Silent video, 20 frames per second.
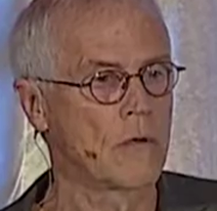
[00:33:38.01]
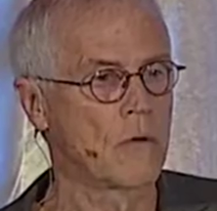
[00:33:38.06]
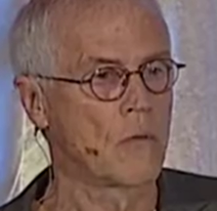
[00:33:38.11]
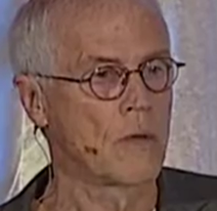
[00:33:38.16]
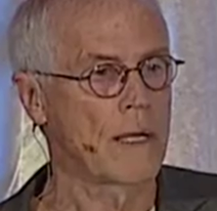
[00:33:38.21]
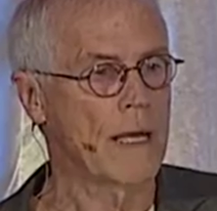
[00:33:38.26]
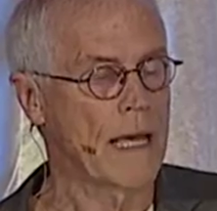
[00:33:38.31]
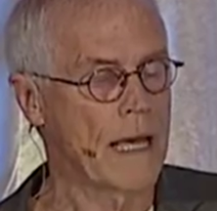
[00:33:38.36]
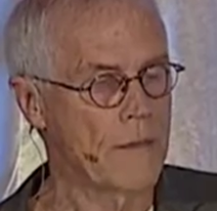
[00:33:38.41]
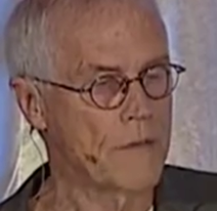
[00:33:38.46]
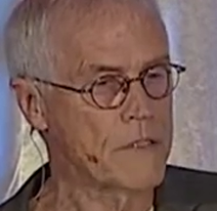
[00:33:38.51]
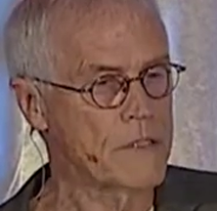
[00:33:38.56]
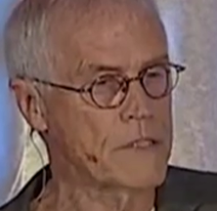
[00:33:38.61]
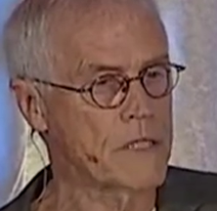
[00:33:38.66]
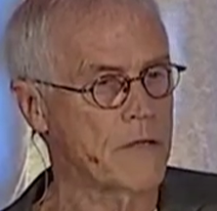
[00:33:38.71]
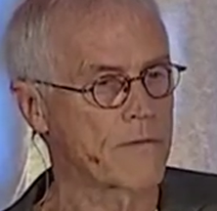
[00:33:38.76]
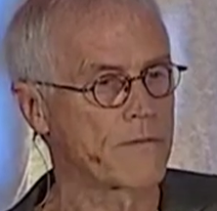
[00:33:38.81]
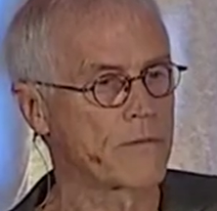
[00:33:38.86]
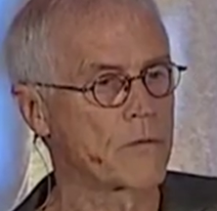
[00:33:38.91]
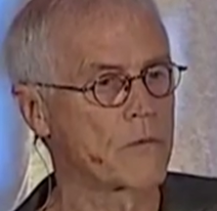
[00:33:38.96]
what happens to
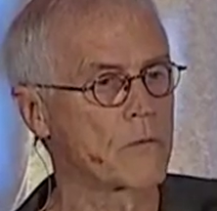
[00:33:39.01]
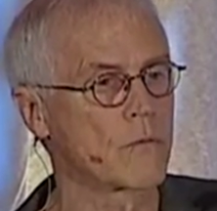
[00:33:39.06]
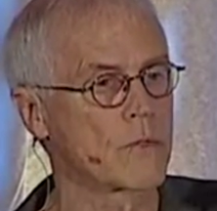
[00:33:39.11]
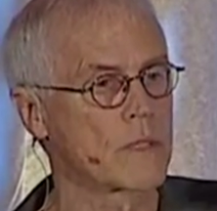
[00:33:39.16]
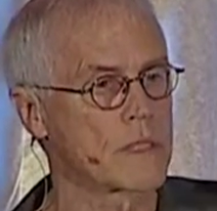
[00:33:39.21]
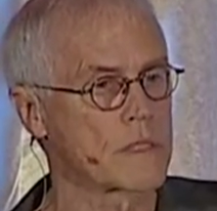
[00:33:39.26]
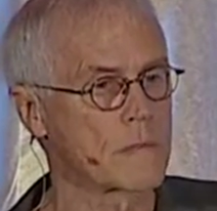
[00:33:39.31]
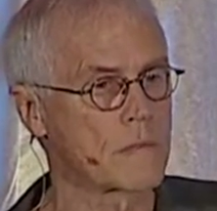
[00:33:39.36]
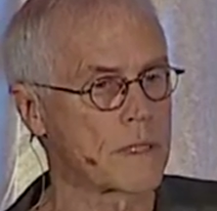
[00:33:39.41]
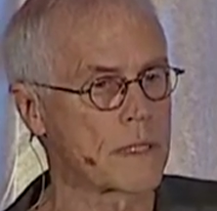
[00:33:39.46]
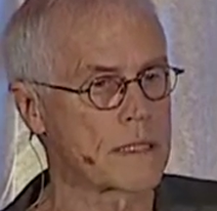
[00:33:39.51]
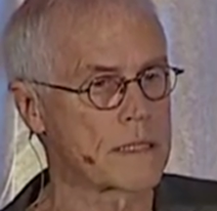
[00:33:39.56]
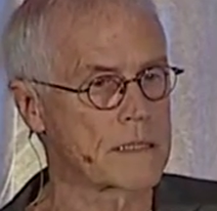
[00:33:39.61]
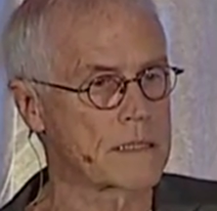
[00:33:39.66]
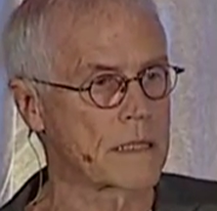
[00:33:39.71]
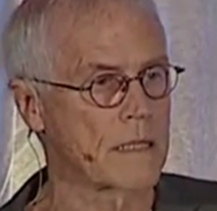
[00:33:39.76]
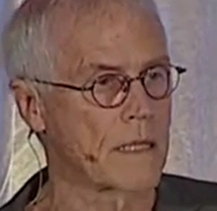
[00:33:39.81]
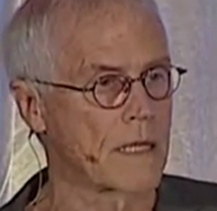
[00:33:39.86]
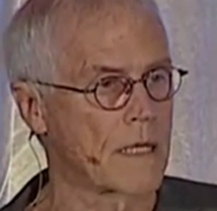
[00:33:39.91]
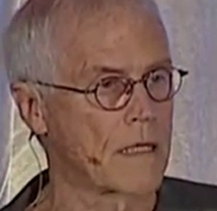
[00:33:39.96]
that food when it's
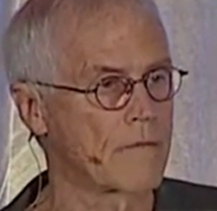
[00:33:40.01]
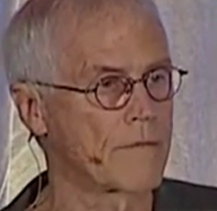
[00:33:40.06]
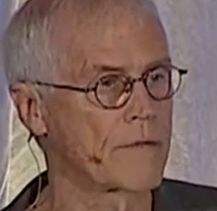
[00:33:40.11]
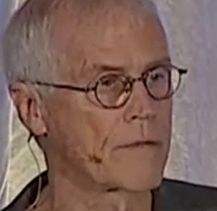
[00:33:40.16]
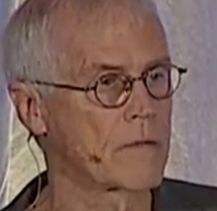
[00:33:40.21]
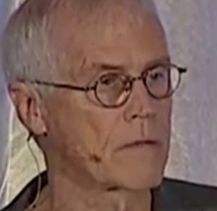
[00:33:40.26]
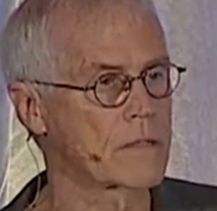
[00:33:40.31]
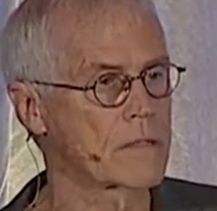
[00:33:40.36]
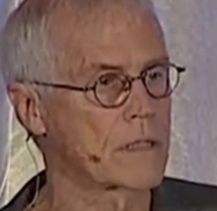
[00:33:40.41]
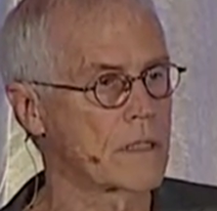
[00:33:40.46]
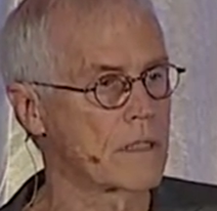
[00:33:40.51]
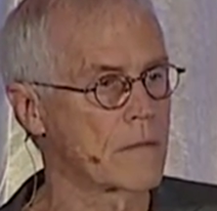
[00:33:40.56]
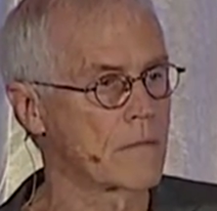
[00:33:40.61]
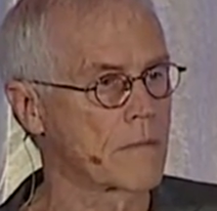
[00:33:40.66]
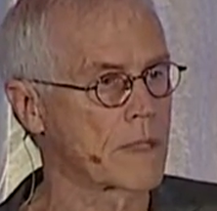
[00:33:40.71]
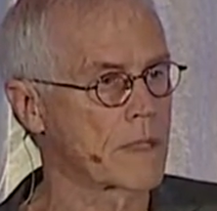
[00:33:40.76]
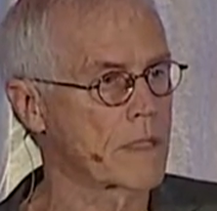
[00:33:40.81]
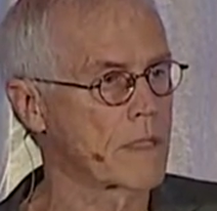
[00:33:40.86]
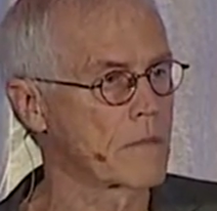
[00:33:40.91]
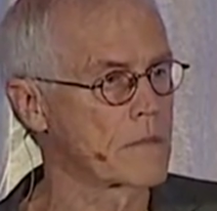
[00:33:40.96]
placed in landfills and
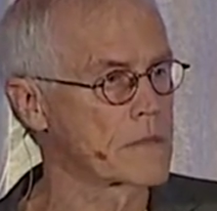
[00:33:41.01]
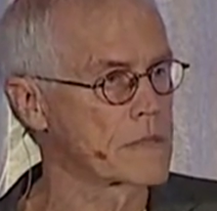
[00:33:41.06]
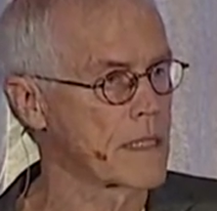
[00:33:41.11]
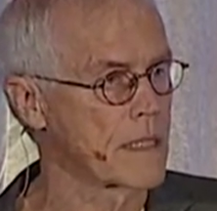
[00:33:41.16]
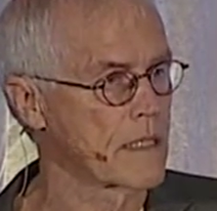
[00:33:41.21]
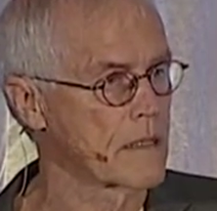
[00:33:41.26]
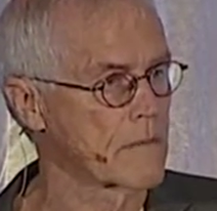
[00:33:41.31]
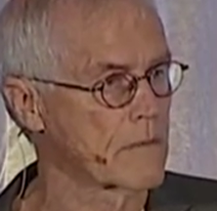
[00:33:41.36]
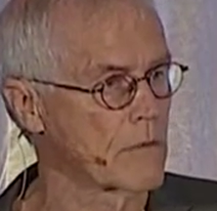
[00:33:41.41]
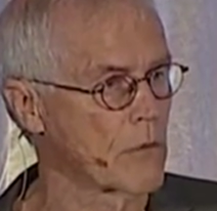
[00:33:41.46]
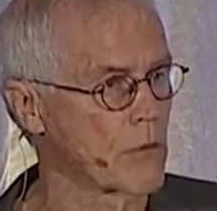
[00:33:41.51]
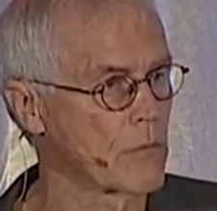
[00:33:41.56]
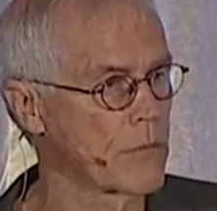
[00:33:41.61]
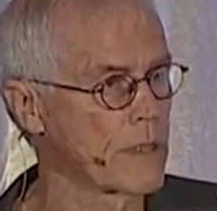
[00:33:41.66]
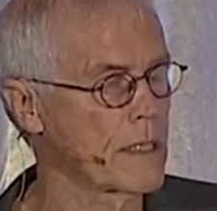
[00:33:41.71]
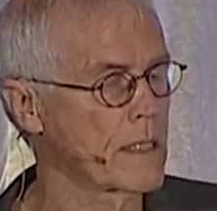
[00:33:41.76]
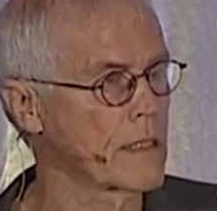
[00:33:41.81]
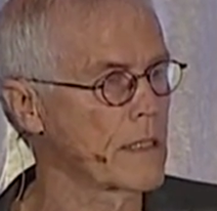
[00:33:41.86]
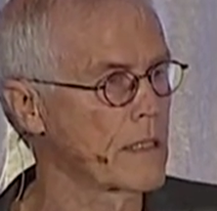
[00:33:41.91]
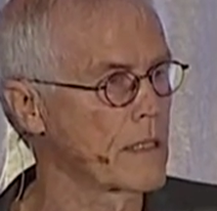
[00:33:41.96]
becomes
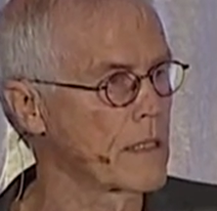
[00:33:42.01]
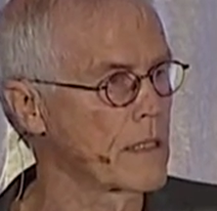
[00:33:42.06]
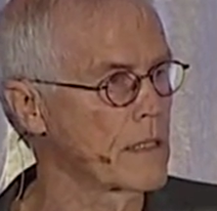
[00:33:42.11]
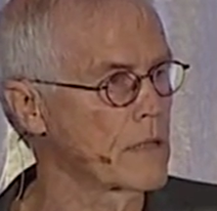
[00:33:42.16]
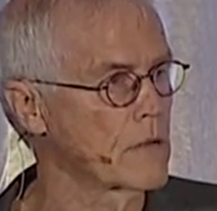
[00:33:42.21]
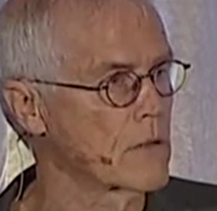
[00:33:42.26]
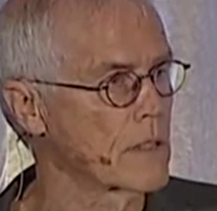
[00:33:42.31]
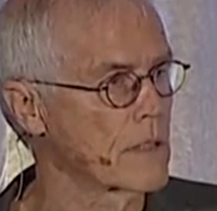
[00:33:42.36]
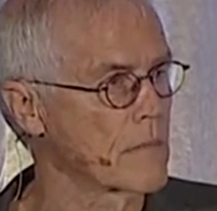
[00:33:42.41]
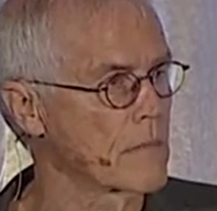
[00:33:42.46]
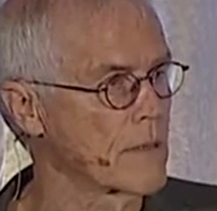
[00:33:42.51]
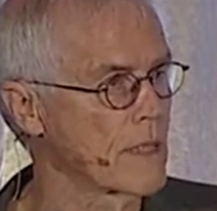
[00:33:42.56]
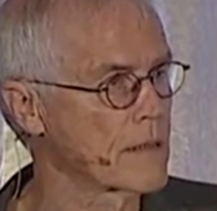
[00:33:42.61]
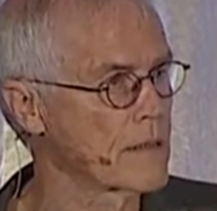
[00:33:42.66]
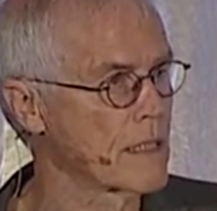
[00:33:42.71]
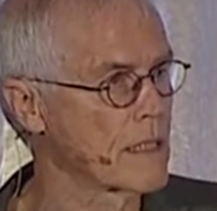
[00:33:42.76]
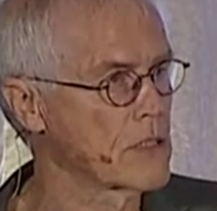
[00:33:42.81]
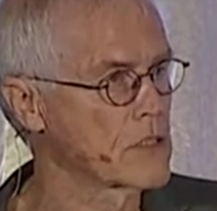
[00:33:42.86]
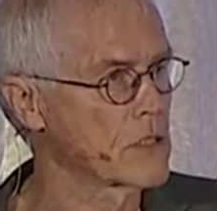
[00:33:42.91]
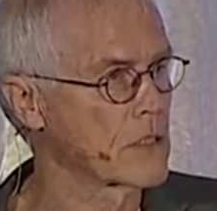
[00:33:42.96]
anaerobic, and you get
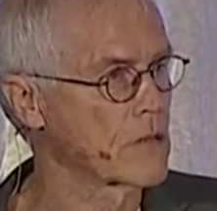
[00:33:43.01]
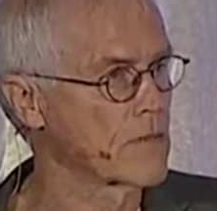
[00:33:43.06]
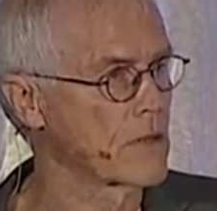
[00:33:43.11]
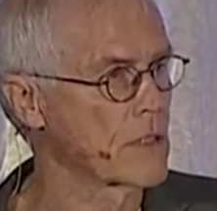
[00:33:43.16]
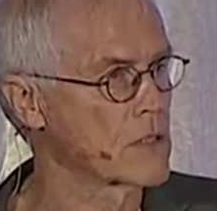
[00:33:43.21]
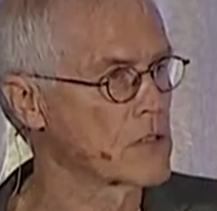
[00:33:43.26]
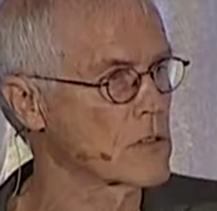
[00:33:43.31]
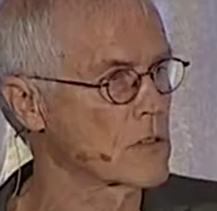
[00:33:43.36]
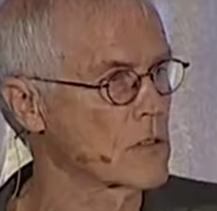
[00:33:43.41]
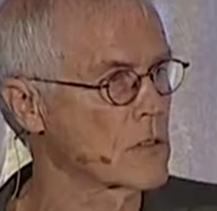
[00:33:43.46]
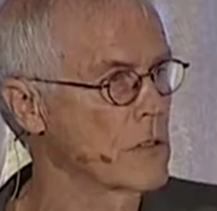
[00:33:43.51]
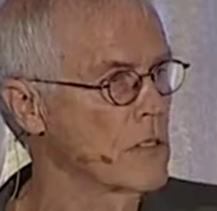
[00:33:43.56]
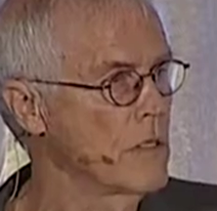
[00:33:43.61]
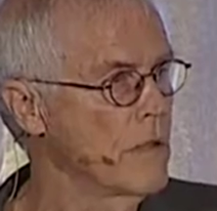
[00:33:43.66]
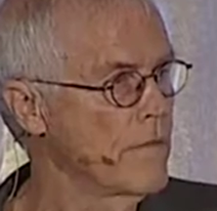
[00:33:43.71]
methane generation,